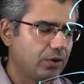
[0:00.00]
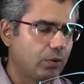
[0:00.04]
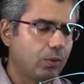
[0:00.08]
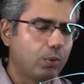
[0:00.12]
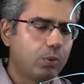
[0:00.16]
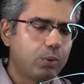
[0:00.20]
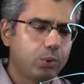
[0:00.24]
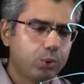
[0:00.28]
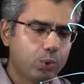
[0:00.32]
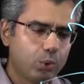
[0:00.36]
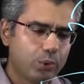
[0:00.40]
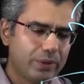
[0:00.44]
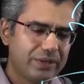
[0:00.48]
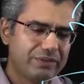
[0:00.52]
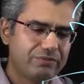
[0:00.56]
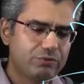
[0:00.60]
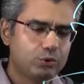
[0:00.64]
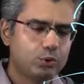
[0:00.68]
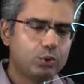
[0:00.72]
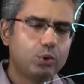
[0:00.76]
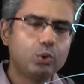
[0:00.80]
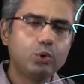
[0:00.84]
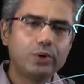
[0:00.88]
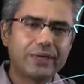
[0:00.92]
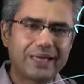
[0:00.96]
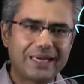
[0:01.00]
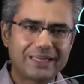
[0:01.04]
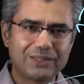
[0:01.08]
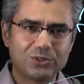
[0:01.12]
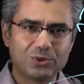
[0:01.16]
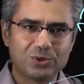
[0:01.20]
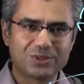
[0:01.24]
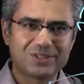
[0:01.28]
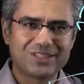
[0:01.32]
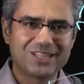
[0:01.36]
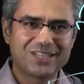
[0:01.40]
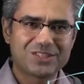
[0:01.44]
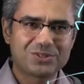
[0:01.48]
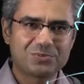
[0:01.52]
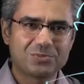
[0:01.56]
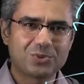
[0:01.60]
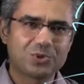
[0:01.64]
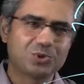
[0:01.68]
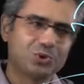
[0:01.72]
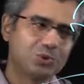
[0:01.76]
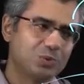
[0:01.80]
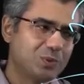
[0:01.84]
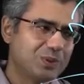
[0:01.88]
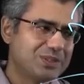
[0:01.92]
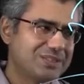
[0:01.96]
although if you look at your
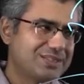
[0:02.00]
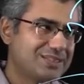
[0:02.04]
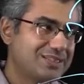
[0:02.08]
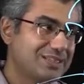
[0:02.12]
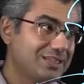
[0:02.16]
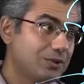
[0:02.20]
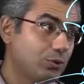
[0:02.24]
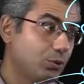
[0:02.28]
textbook you will see,